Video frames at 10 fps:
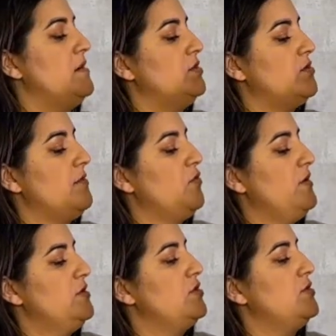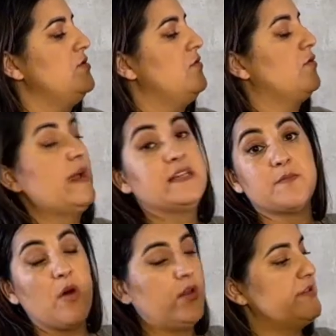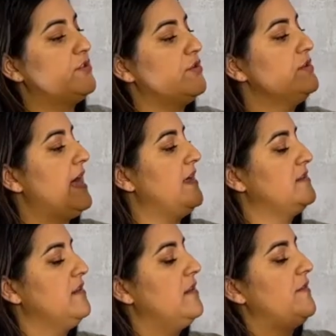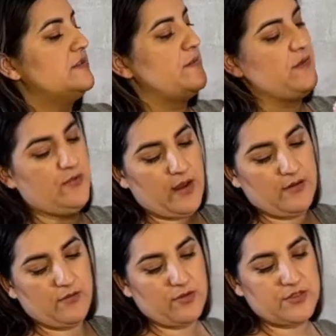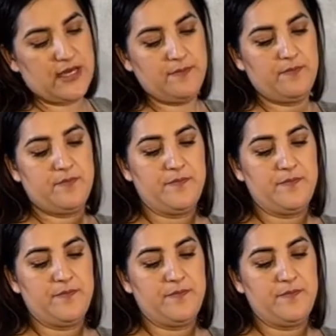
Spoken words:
So I'm going to create small clusters, head to the left, stem to the right, and rotate.